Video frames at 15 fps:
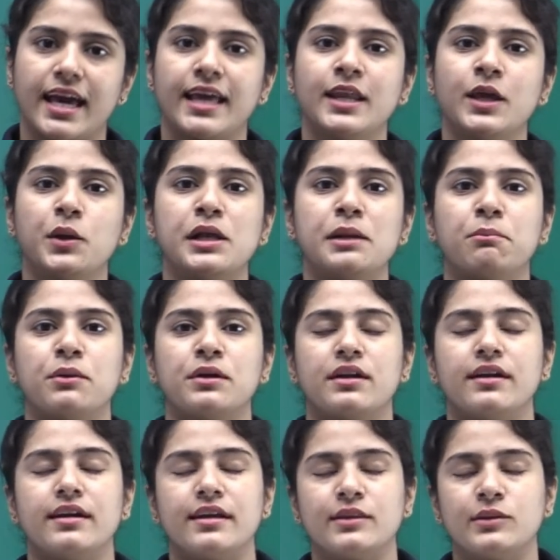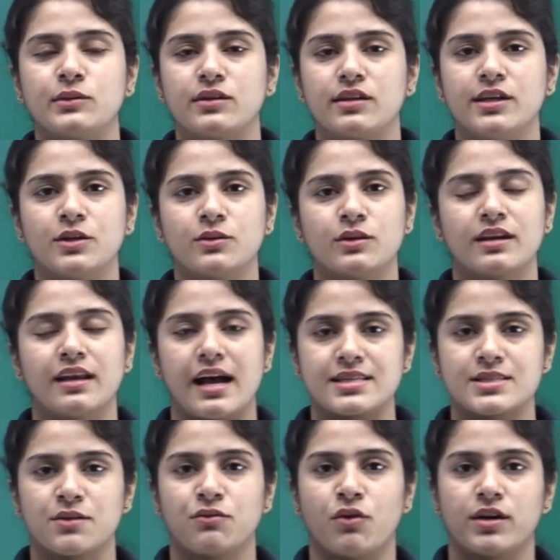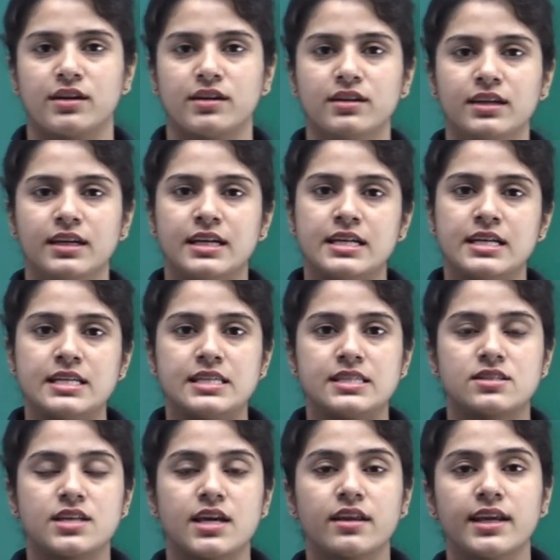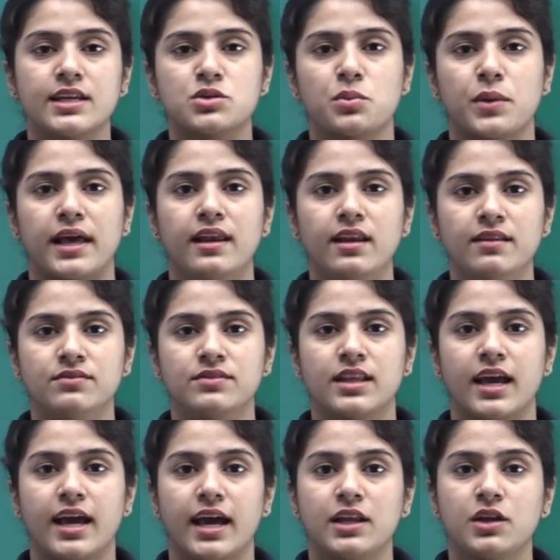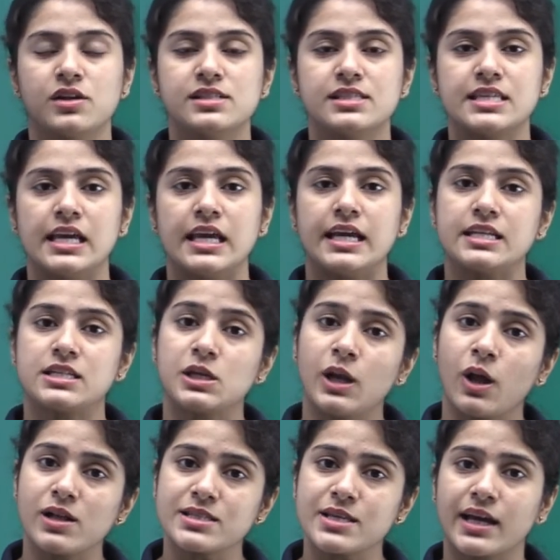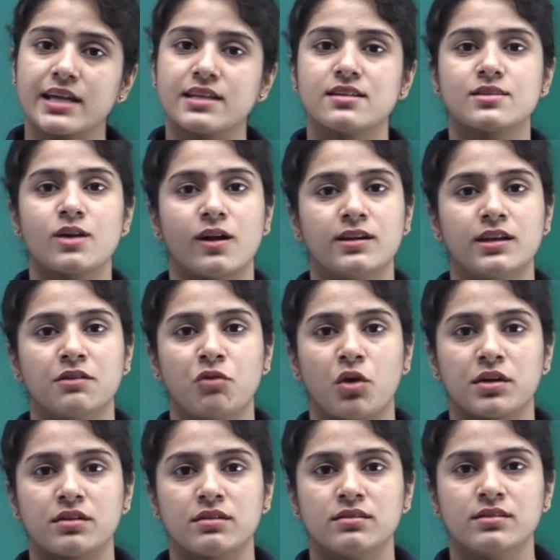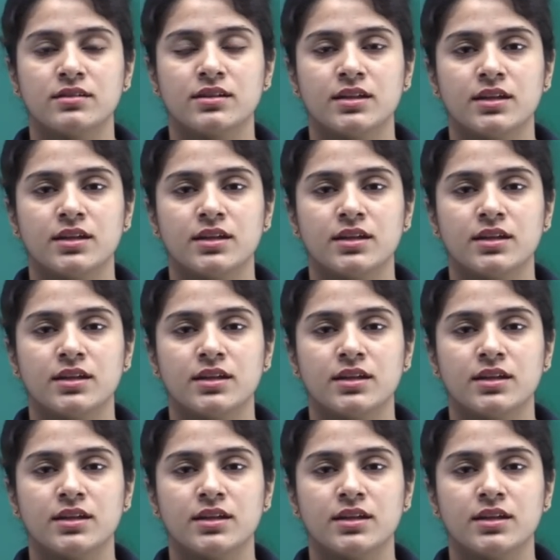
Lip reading: then you will put it into the glass of water, stir it well, and you'll see it will also get dissolved in water.